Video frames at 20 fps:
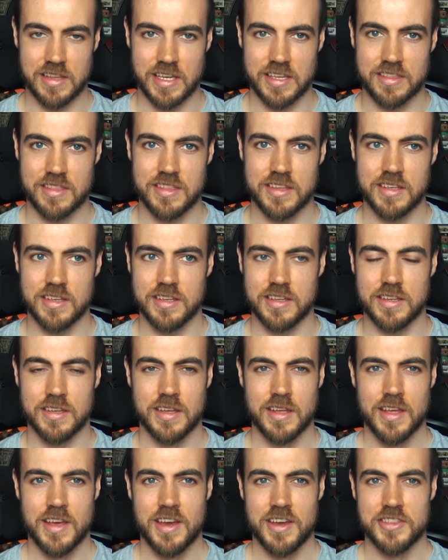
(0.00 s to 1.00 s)
The
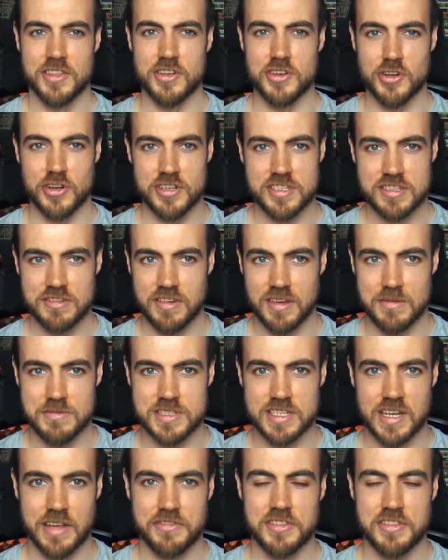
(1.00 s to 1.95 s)
nerd screams and